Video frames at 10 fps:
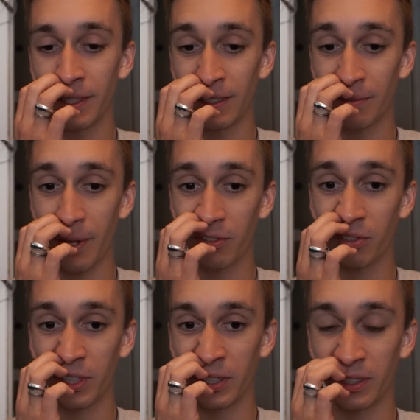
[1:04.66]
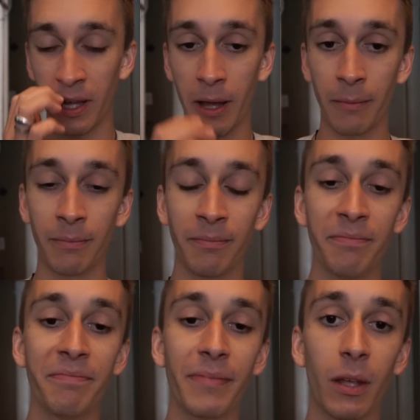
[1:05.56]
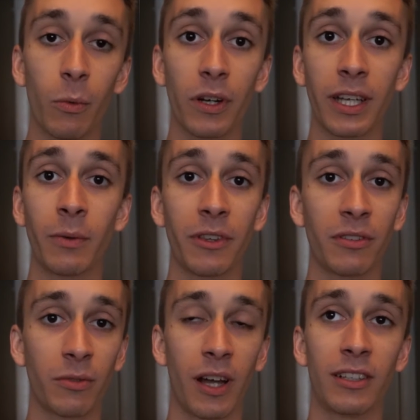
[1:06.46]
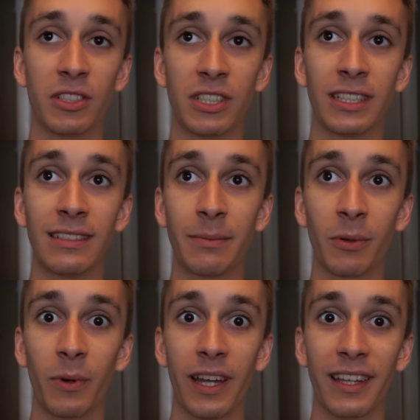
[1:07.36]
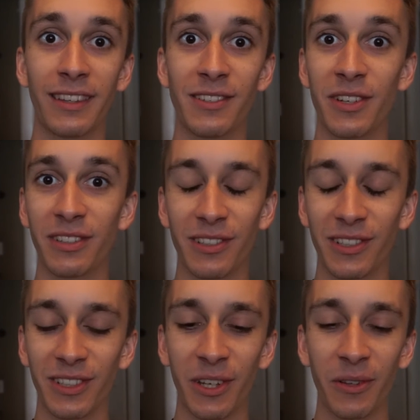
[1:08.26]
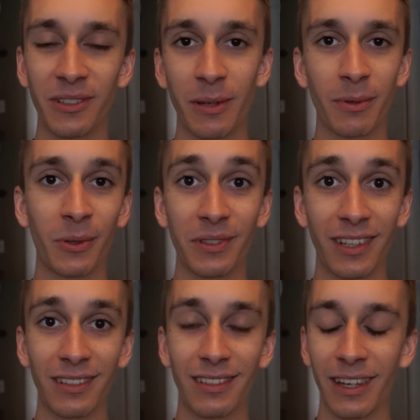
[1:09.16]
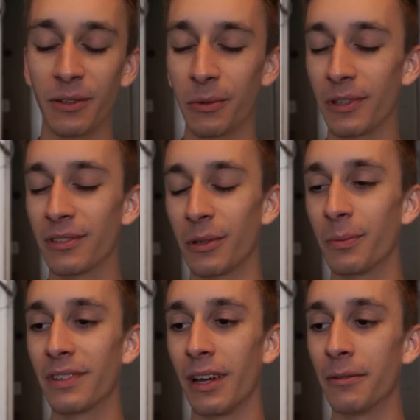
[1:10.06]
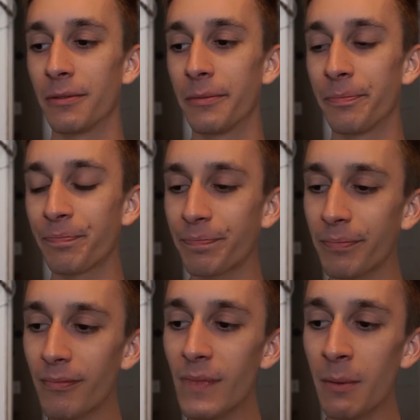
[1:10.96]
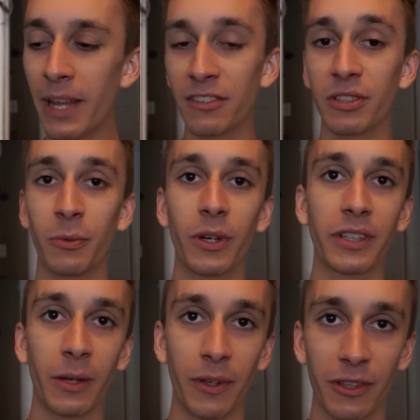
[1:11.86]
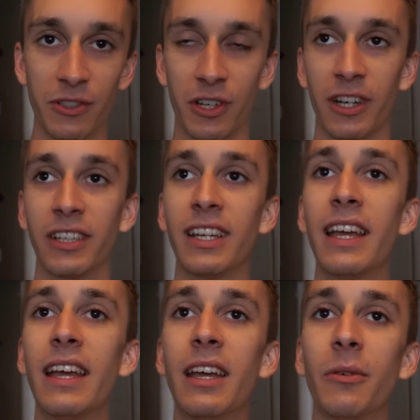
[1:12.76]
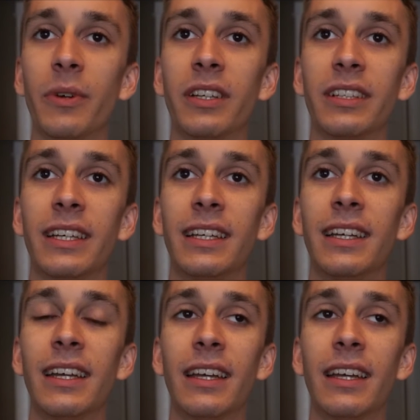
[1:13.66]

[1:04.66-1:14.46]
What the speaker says: and especially working with astrology in a deeper way than just your, the typical sun sign horoscope stuff, actually working with the chart, really